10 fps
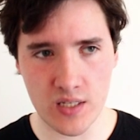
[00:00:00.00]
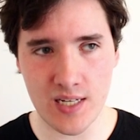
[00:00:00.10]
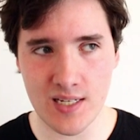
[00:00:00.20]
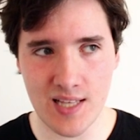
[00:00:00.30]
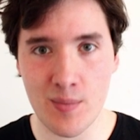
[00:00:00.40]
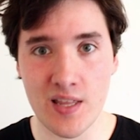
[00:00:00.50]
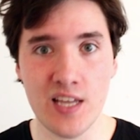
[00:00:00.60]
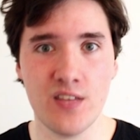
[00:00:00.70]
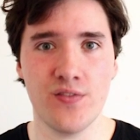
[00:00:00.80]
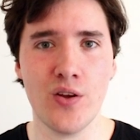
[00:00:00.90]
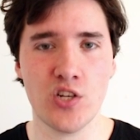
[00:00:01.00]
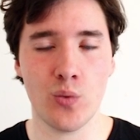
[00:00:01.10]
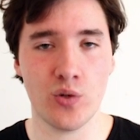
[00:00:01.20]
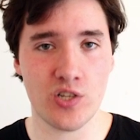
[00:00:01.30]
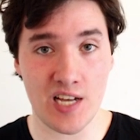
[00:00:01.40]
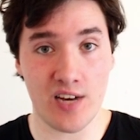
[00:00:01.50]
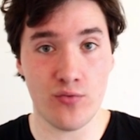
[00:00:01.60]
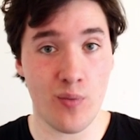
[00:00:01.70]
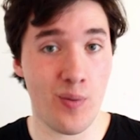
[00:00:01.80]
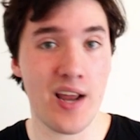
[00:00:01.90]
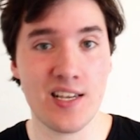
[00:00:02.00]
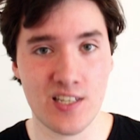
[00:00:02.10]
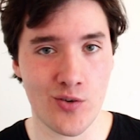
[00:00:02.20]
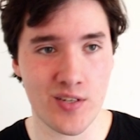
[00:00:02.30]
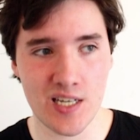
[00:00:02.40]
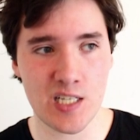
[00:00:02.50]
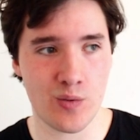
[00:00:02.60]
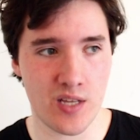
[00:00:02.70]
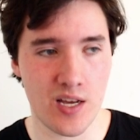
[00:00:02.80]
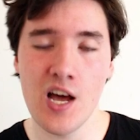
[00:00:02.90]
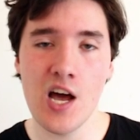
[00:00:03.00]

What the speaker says: then does that mean that in the future we'll just kind of replace critics with a